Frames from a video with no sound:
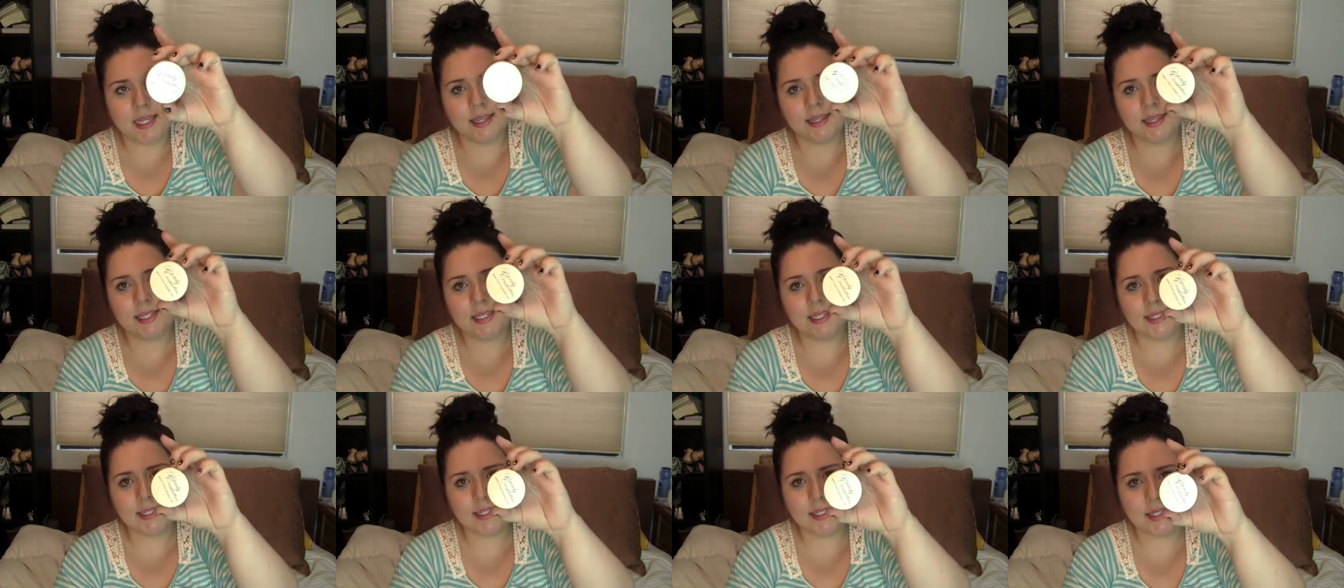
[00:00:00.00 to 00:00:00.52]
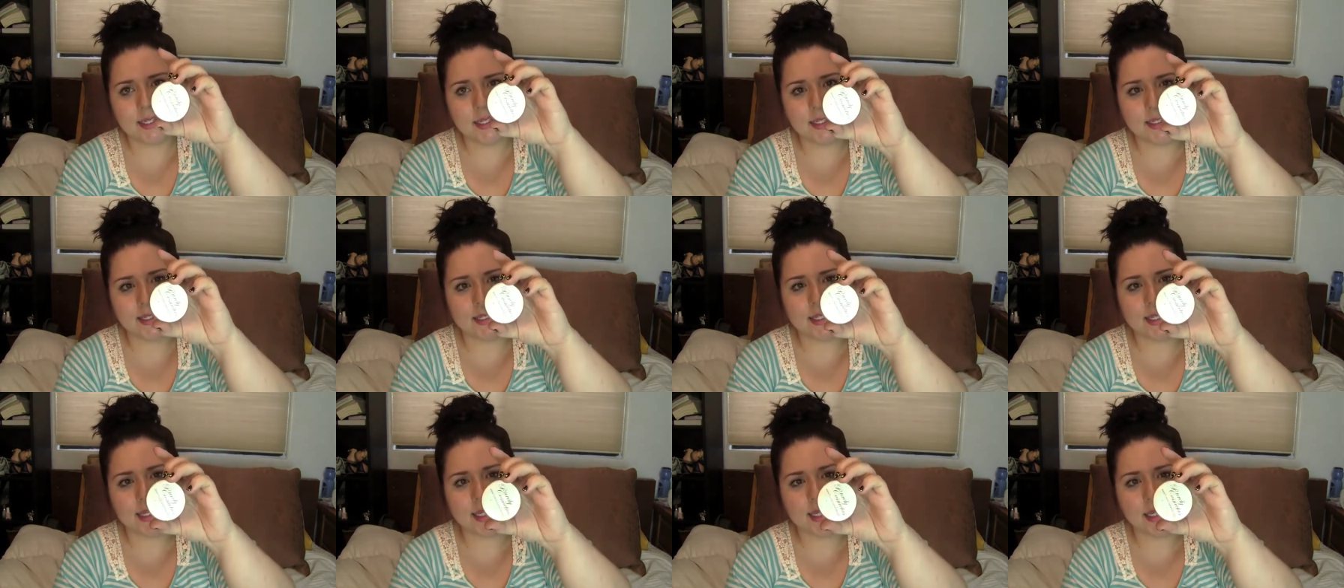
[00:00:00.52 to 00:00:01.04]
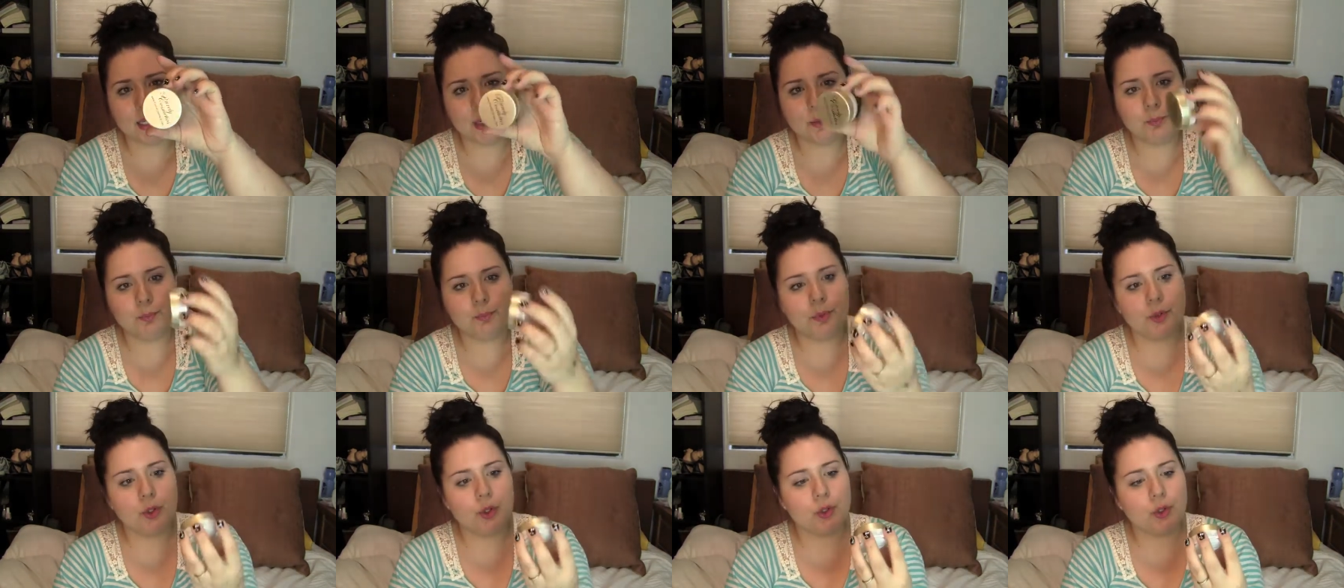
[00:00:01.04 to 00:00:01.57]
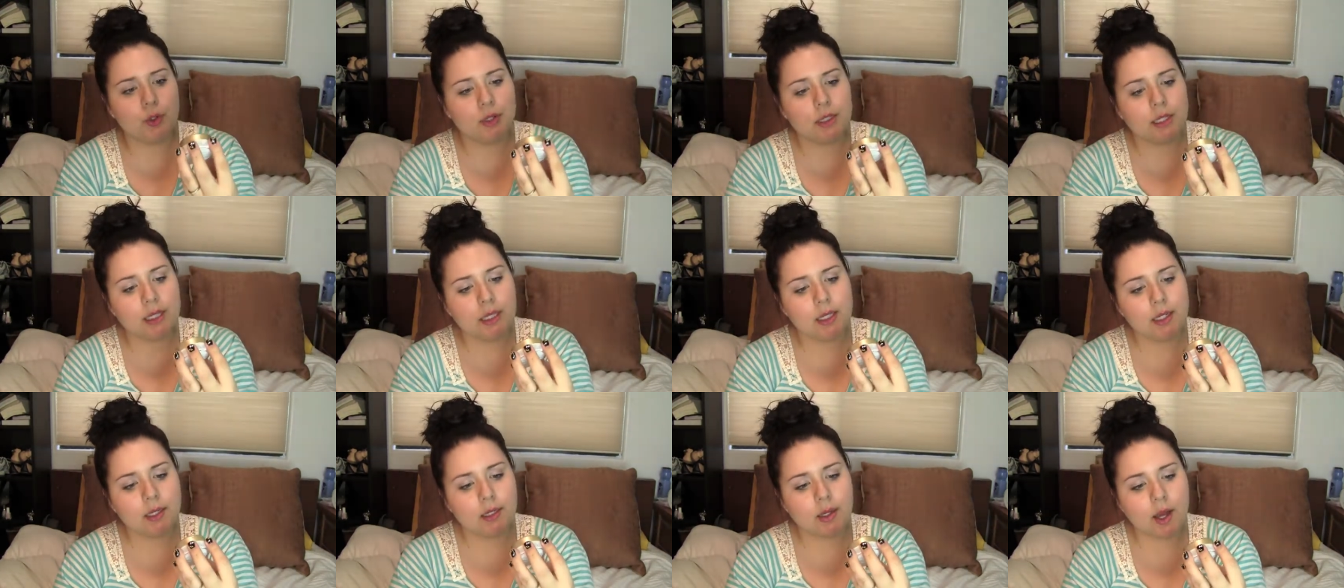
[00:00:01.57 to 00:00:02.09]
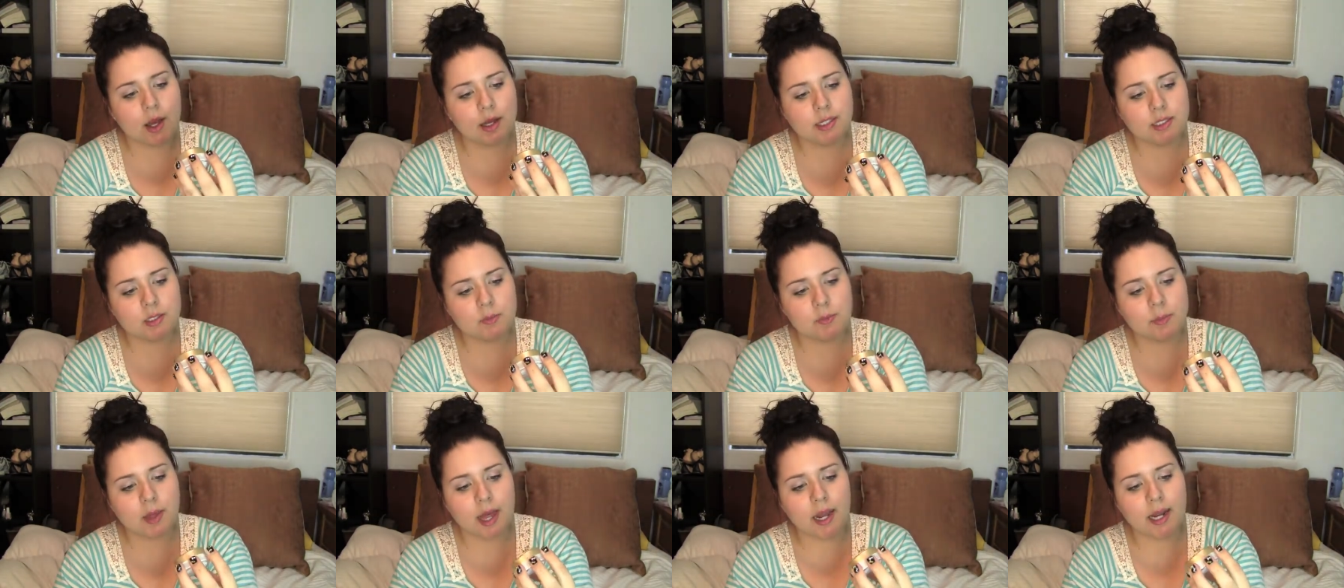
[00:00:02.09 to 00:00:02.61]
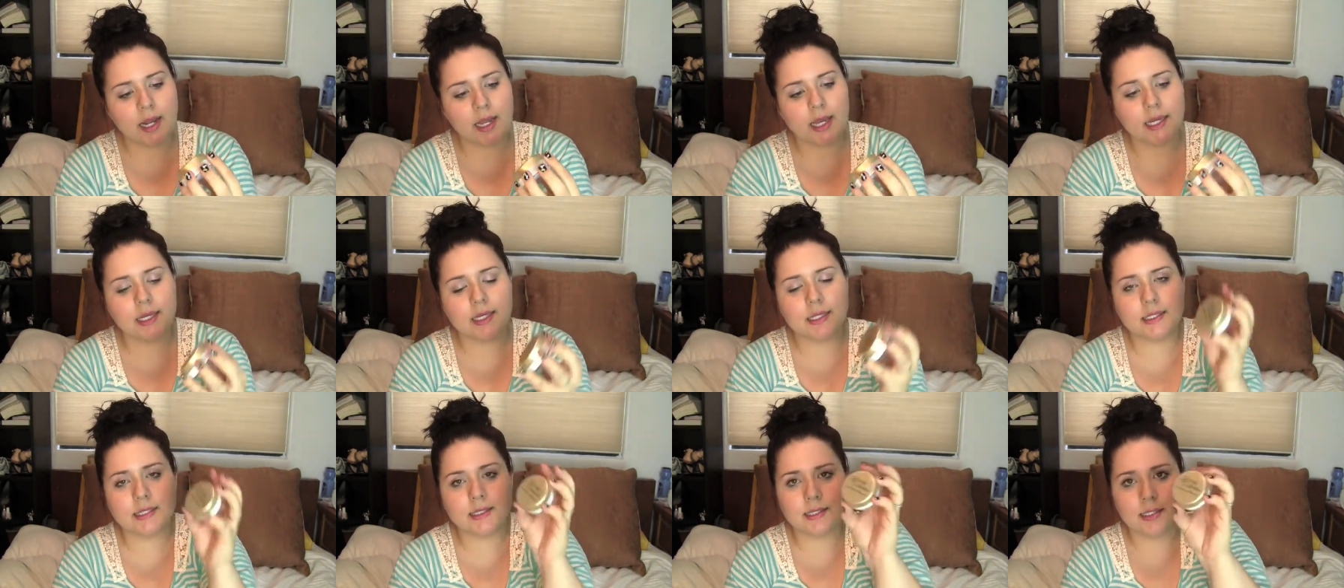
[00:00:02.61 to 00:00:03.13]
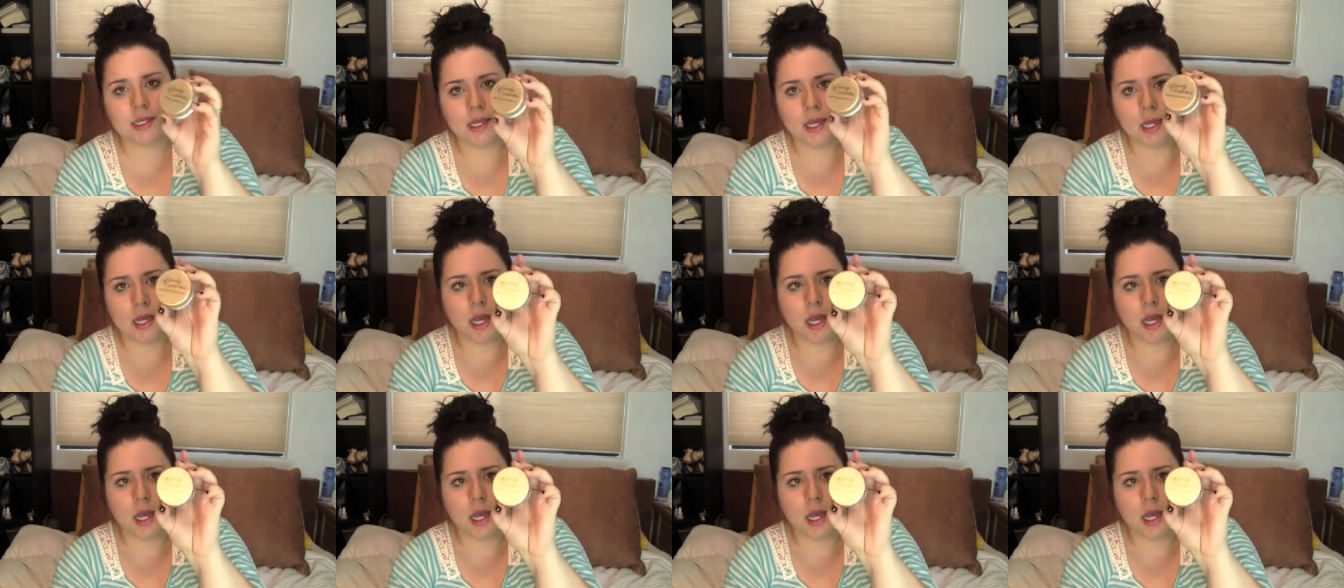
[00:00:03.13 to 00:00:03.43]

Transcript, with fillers: This is the Purely Cosmetics